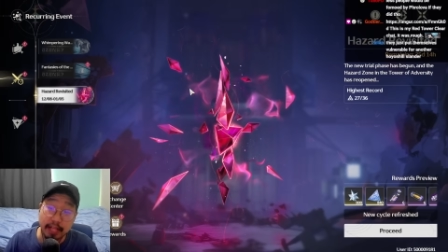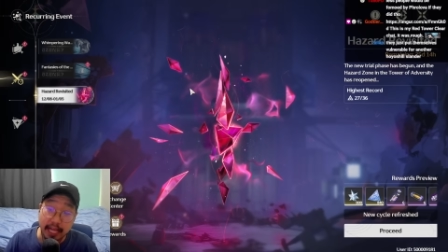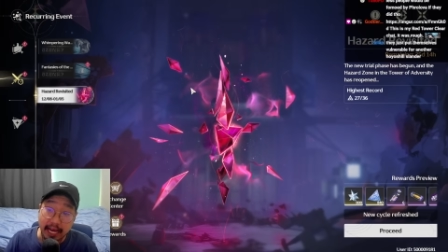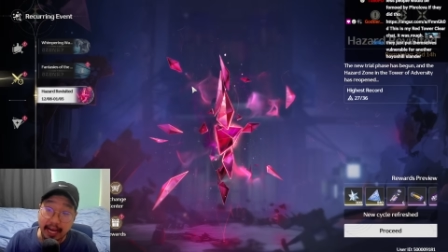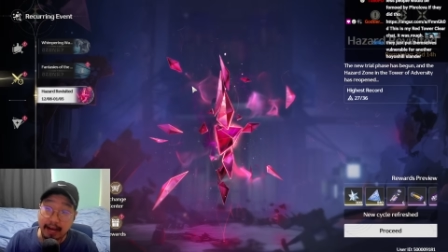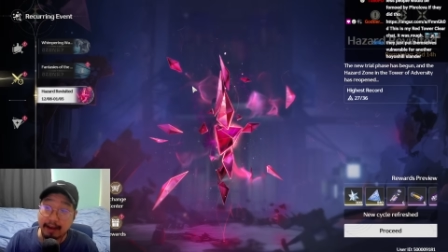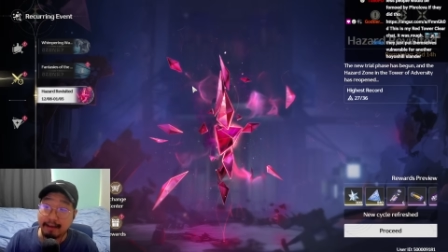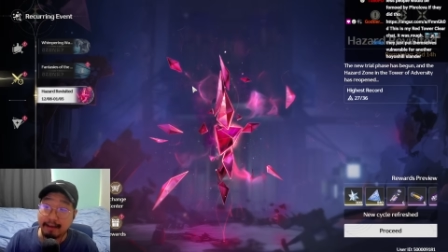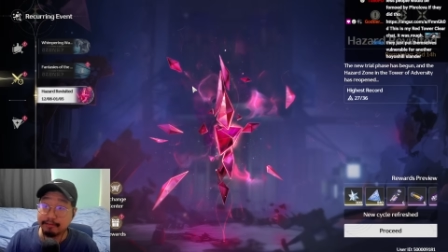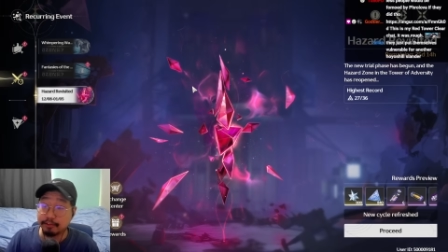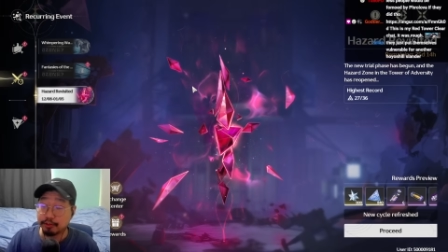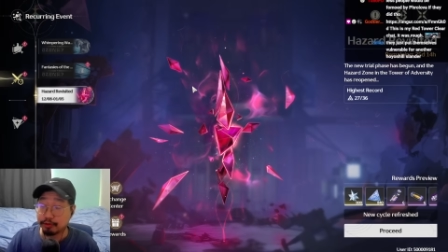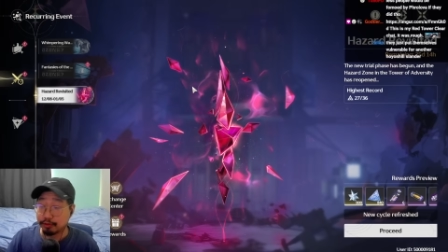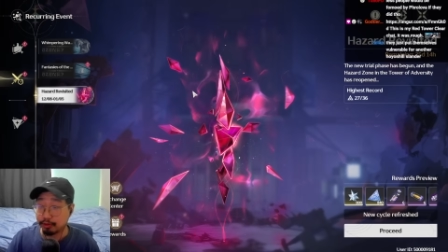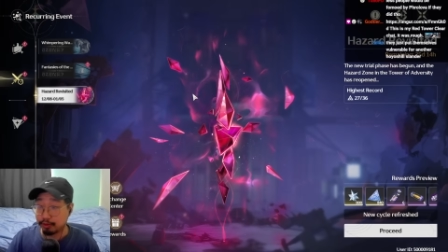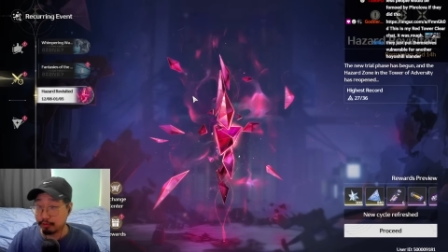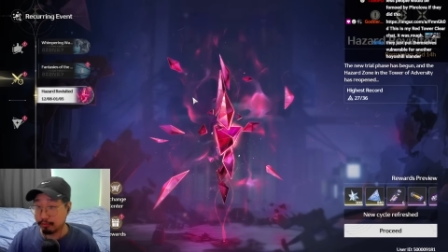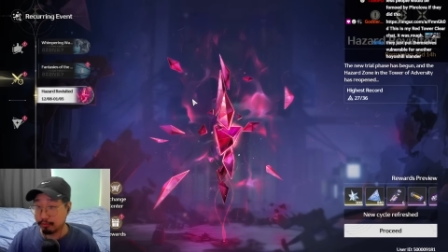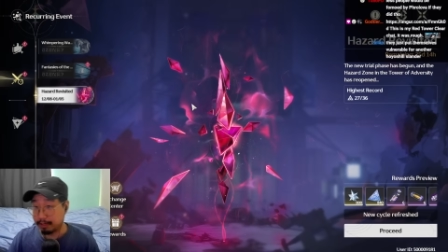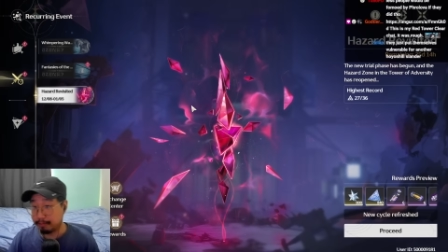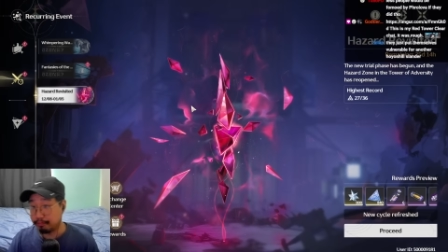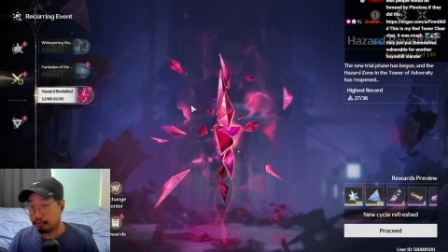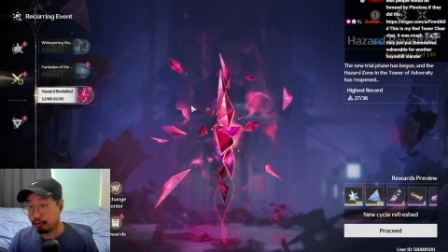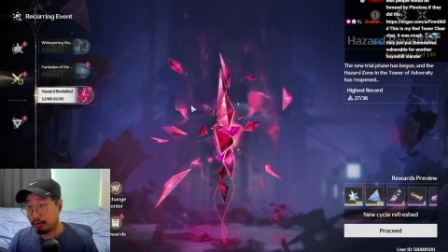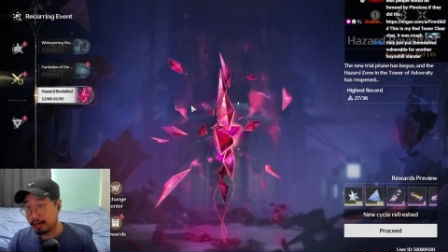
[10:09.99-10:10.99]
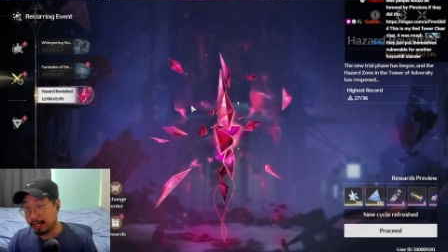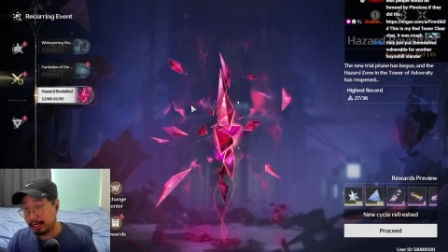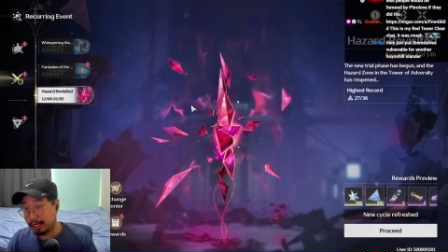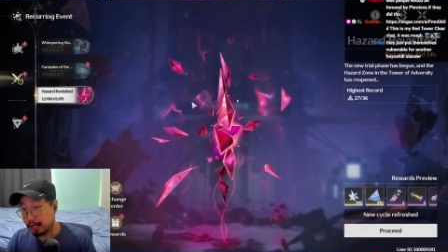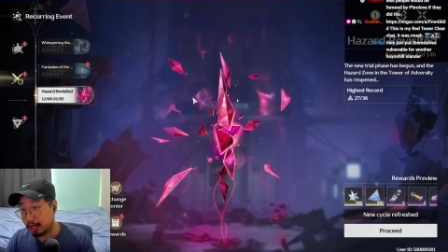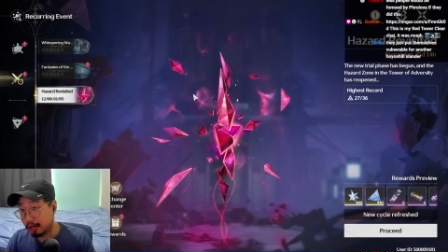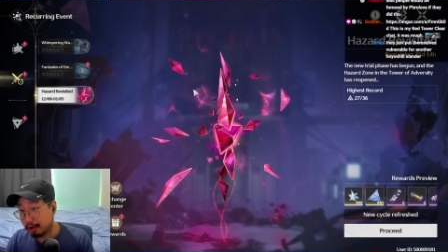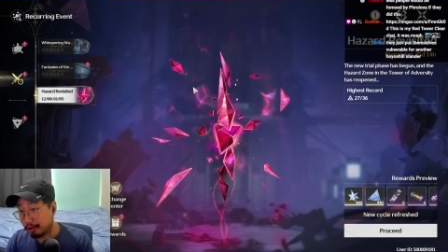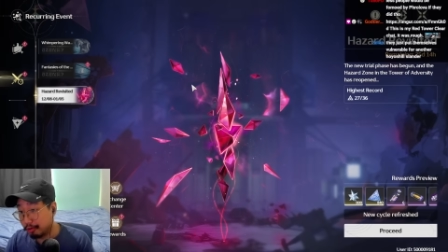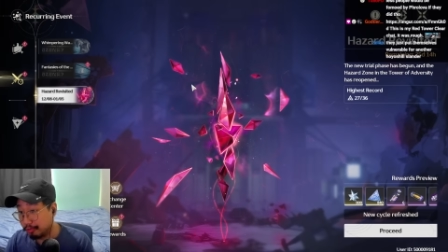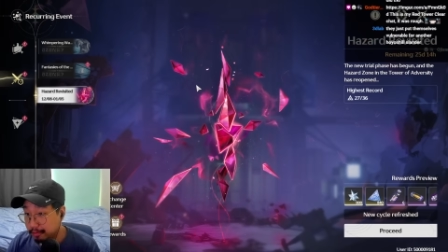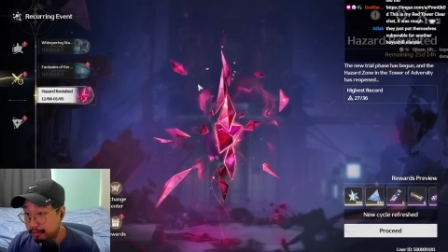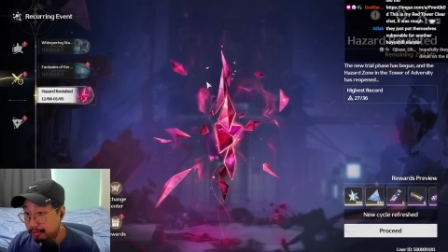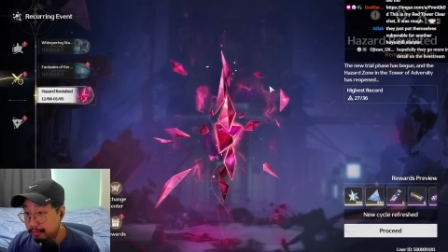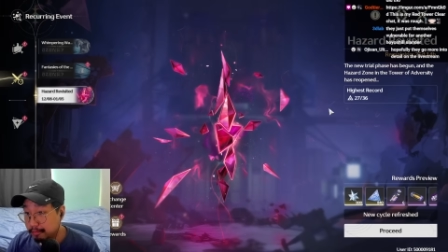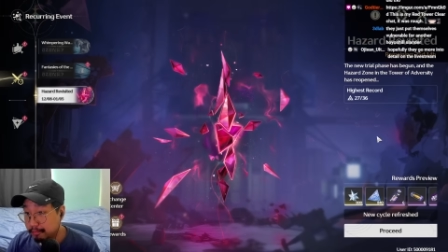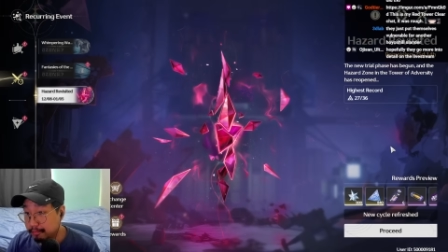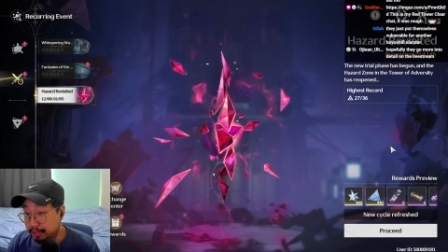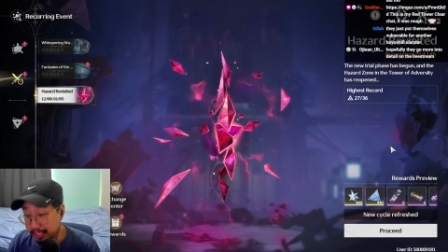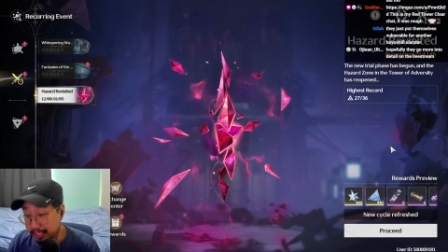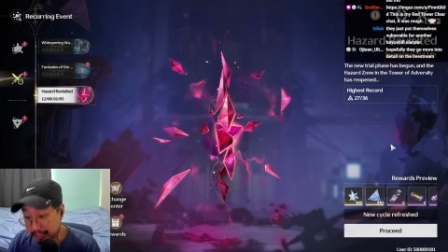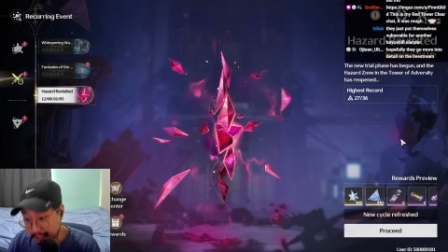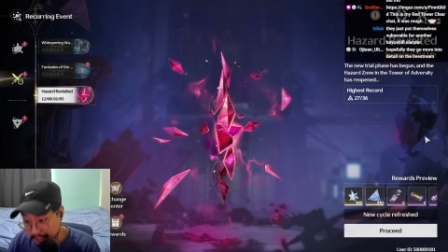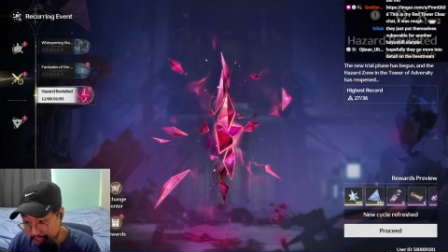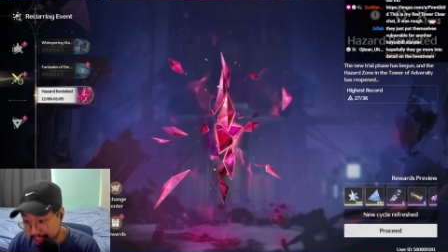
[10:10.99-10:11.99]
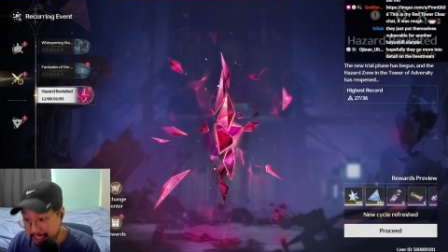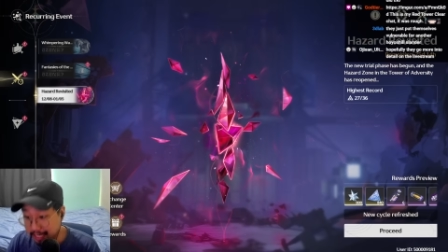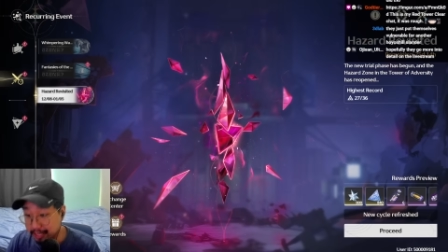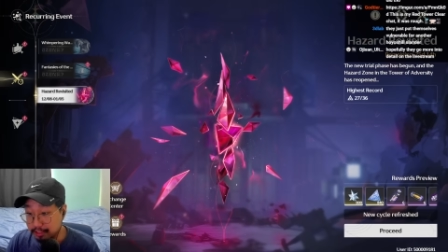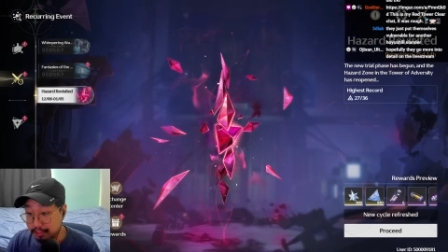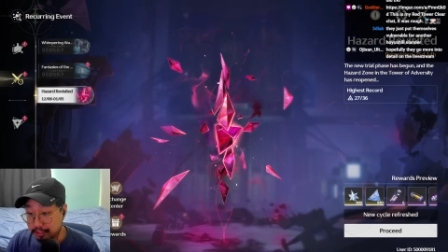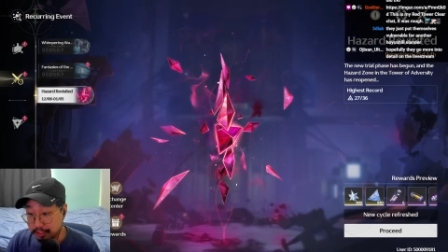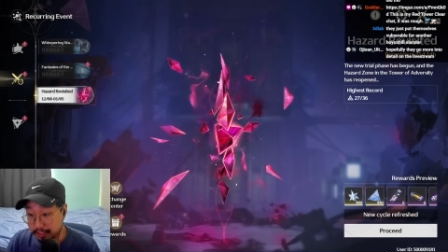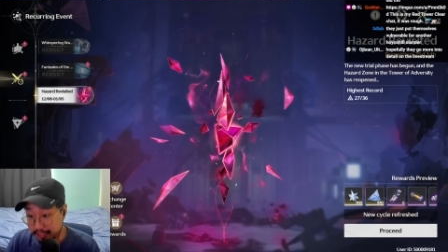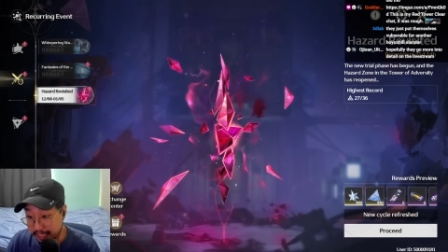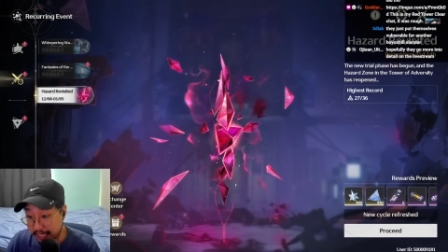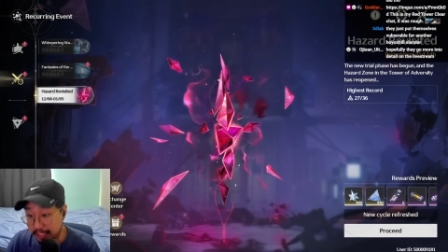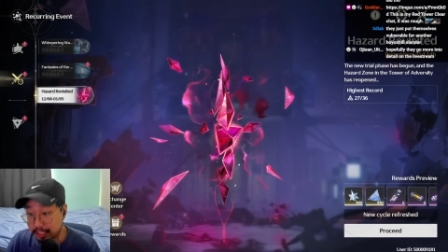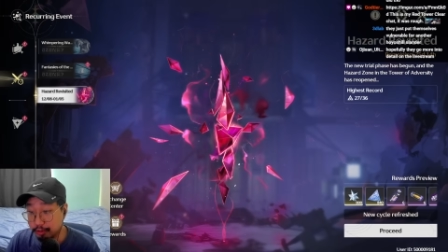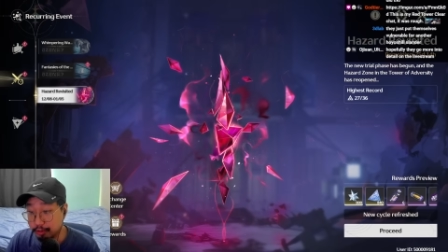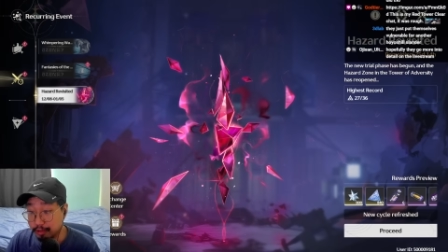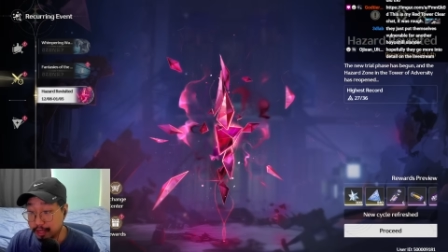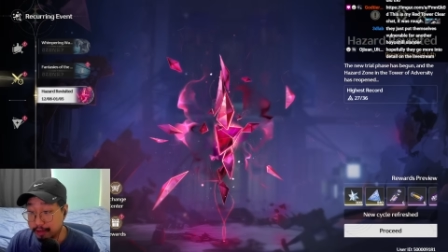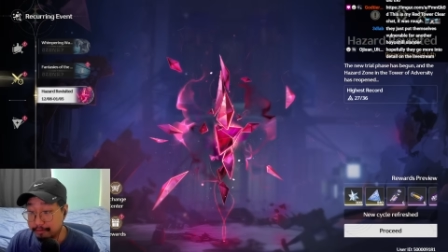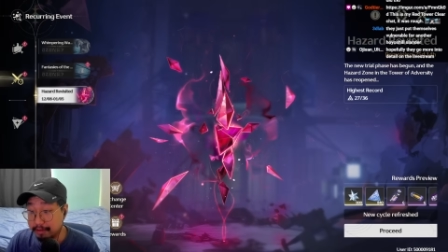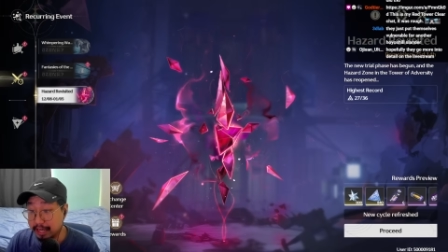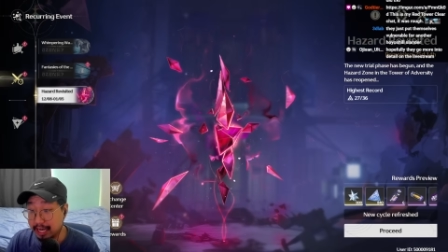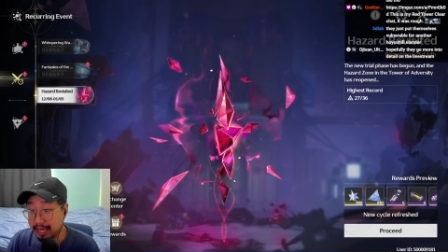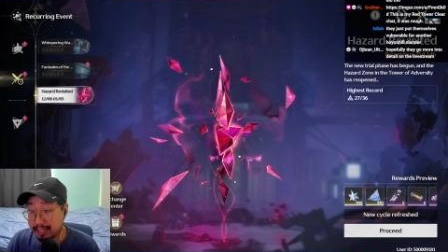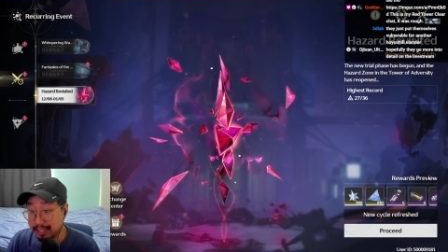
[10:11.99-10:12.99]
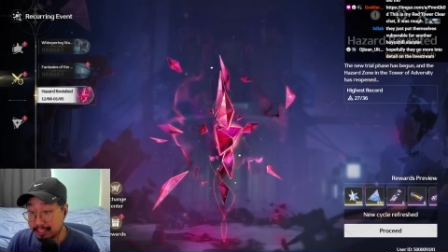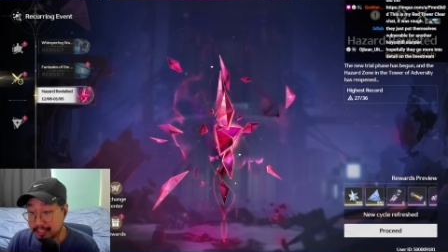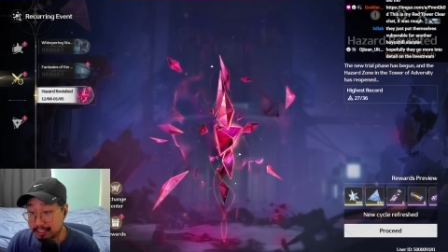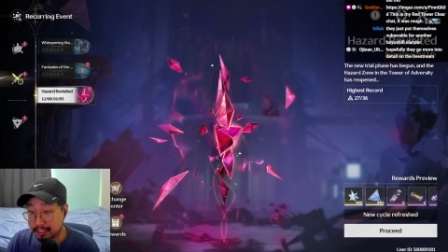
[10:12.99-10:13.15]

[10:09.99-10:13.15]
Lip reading: after 3.0. Because yes, then you'll have access